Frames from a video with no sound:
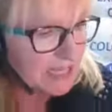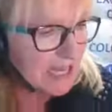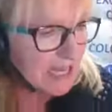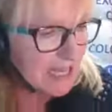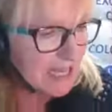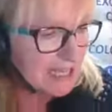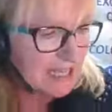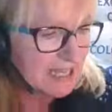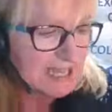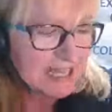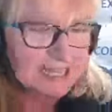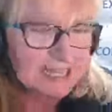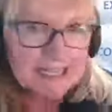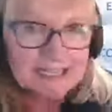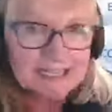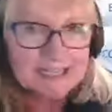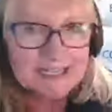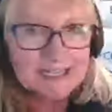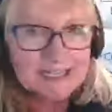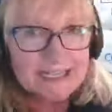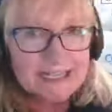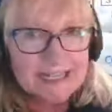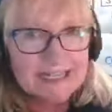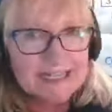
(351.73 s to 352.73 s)
I think
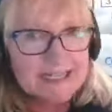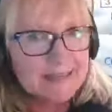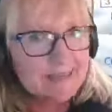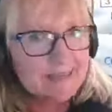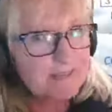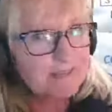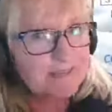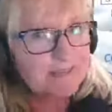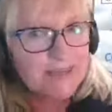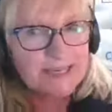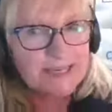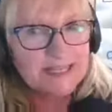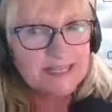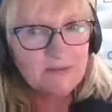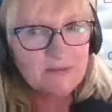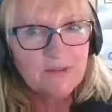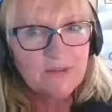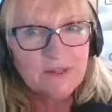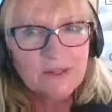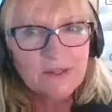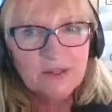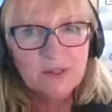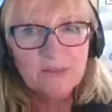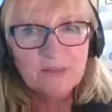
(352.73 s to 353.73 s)
it's it's a bit
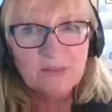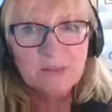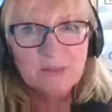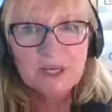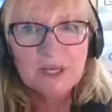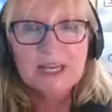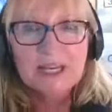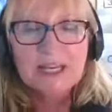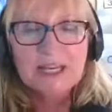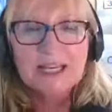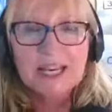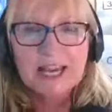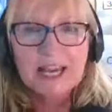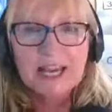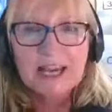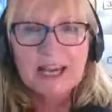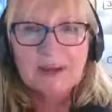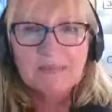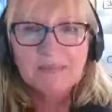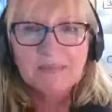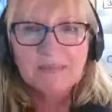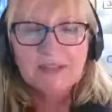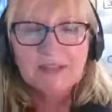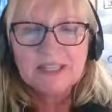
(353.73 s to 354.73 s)
difficult, but
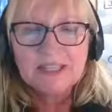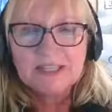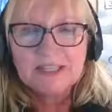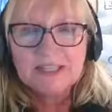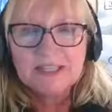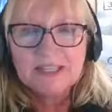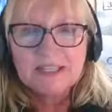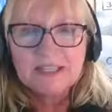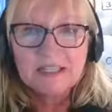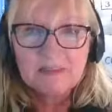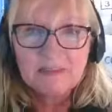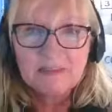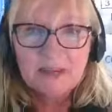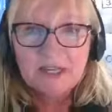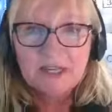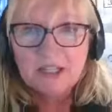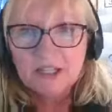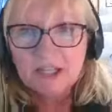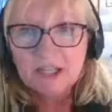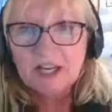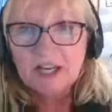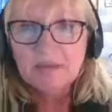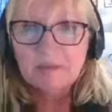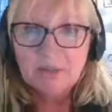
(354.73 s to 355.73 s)
um, to, to, to
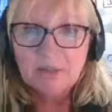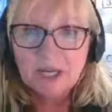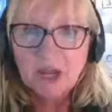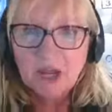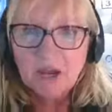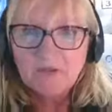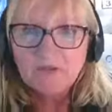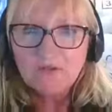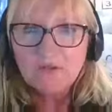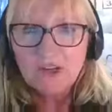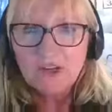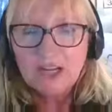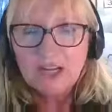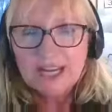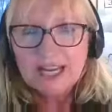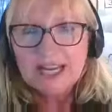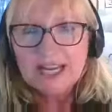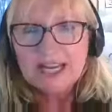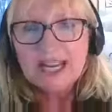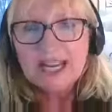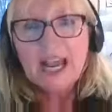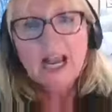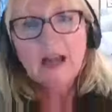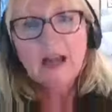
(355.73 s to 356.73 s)
pitch it. But
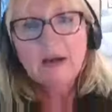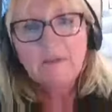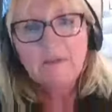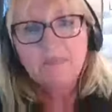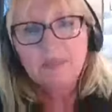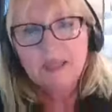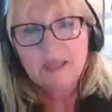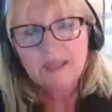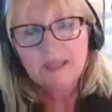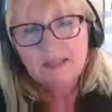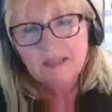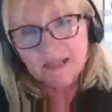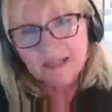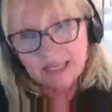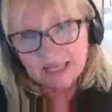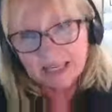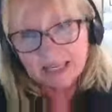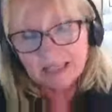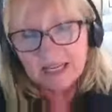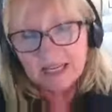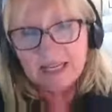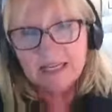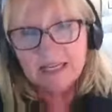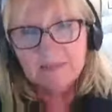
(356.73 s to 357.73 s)
hopefully, um,
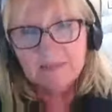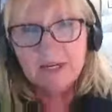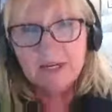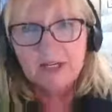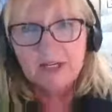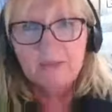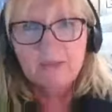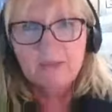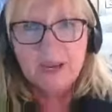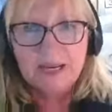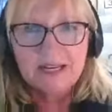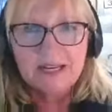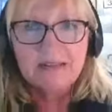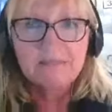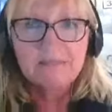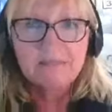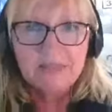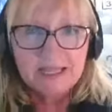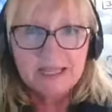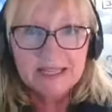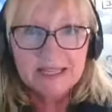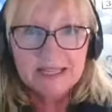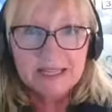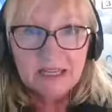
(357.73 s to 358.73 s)
it's it's pitched better
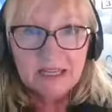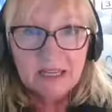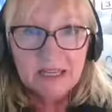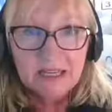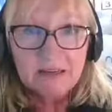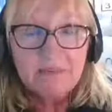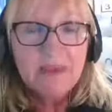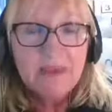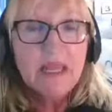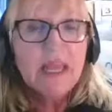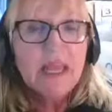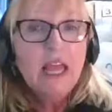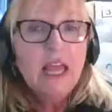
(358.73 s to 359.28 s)
this time.